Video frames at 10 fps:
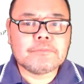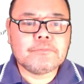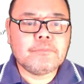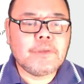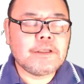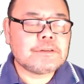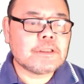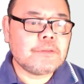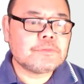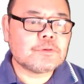many
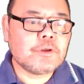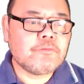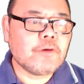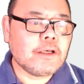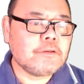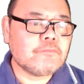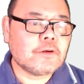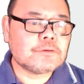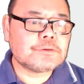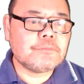times we find a
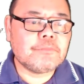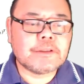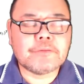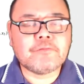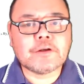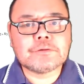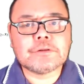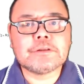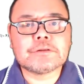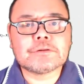function, but the
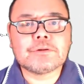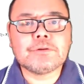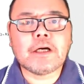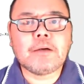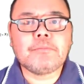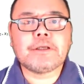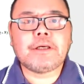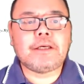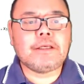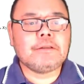function is too
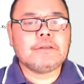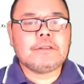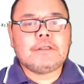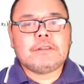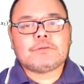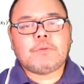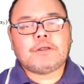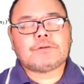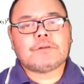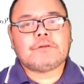complicated,
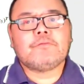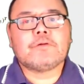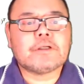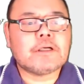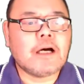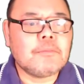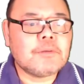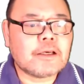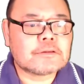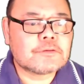especially for the
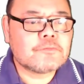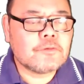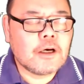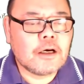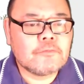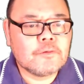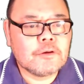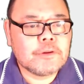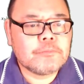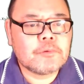complex fl uh,
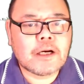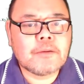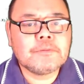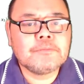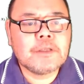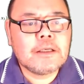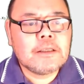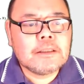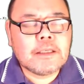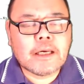fluid problem.
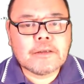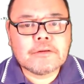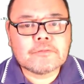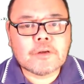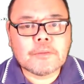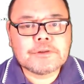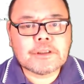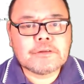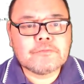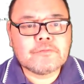And the
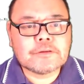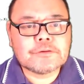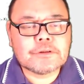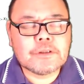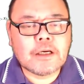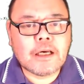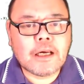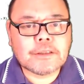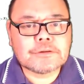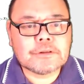objective function, uh,
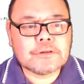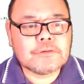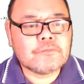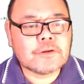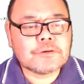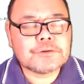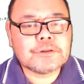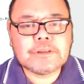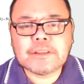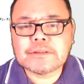actually the
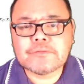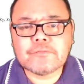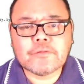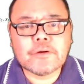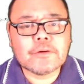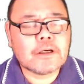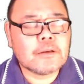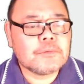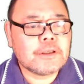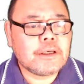function is very
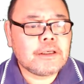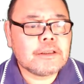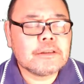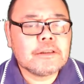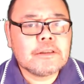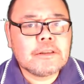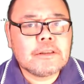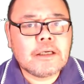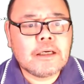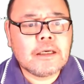complicated.
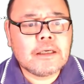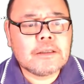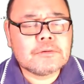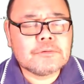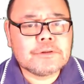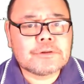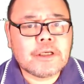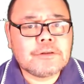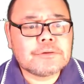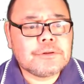Uh, we're
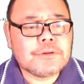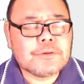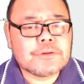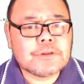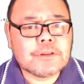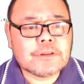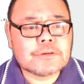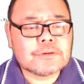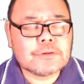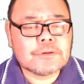trying to using
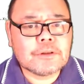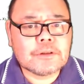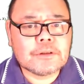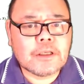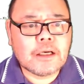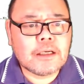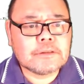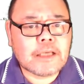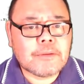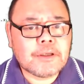so-called uh,
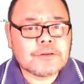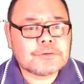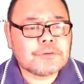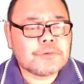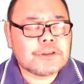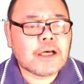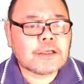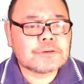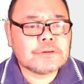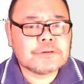dimension
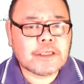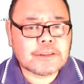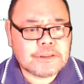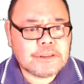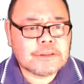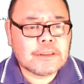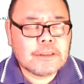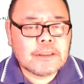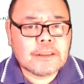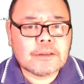reduction technique,
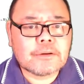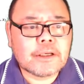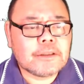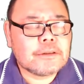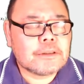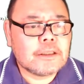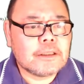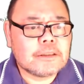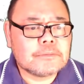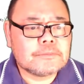okay?
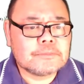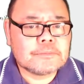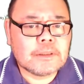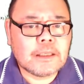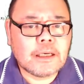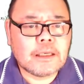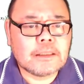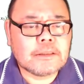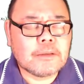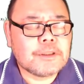Uh,
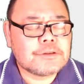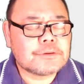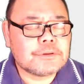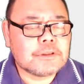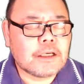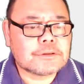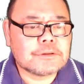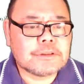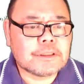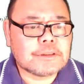dimension
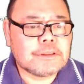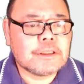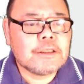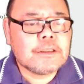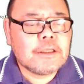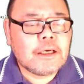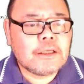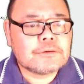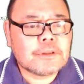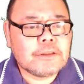reduction technique
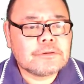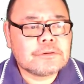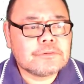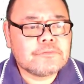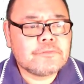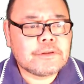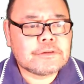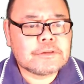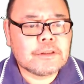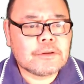and trying to
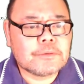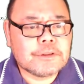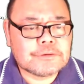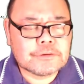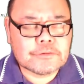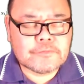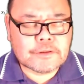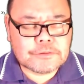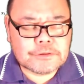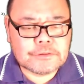fit the original
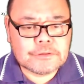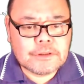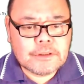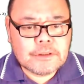function.